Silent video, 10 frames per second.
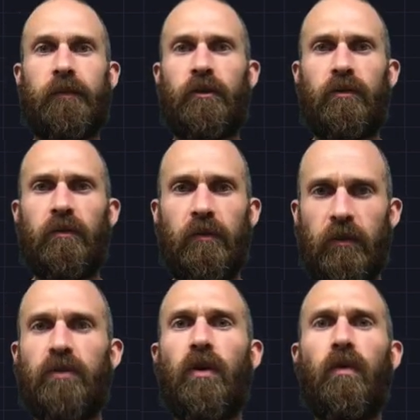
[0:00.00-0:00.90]
Sure,
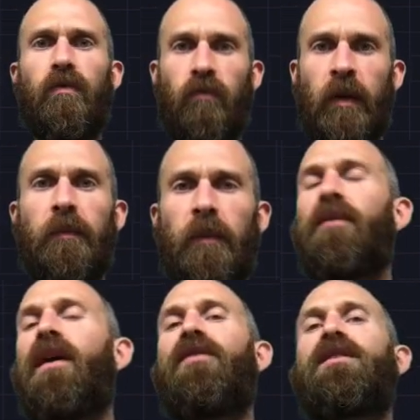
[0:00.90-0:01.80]
don't reap the
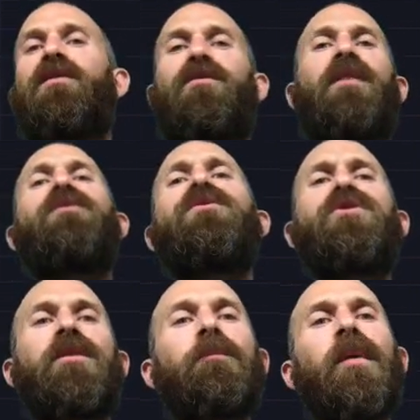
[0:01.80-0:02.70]
profits of the
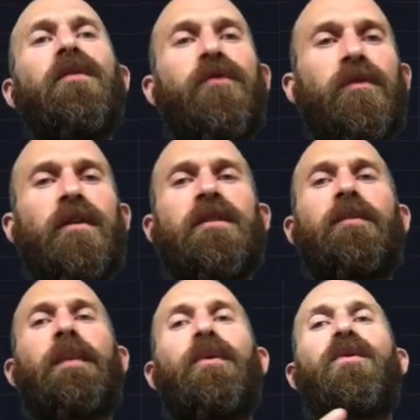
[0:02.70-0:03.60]
revolution, but for the rest of
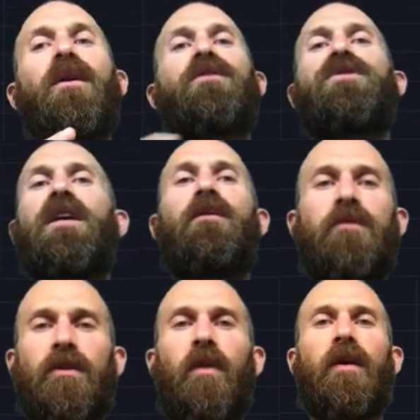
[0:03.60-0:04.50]
the people who understand
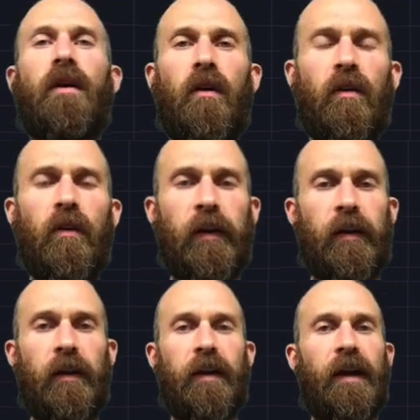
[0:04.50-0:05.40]
what's going on,
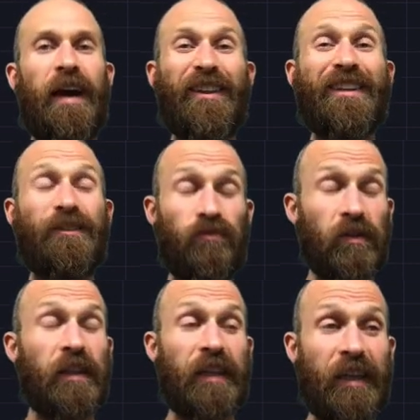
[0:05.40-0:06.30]
how this
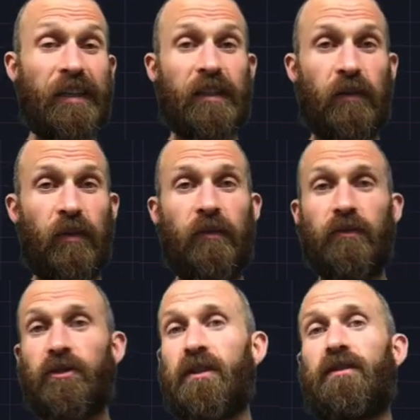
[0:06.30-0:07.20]
really is a
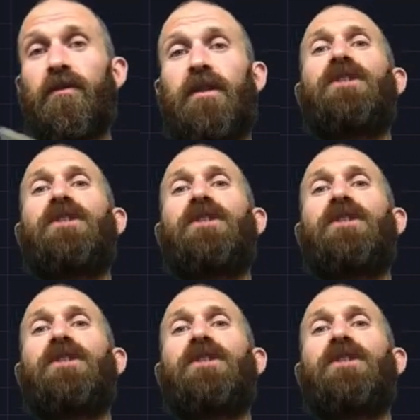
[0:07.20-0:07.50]
revolution that's going to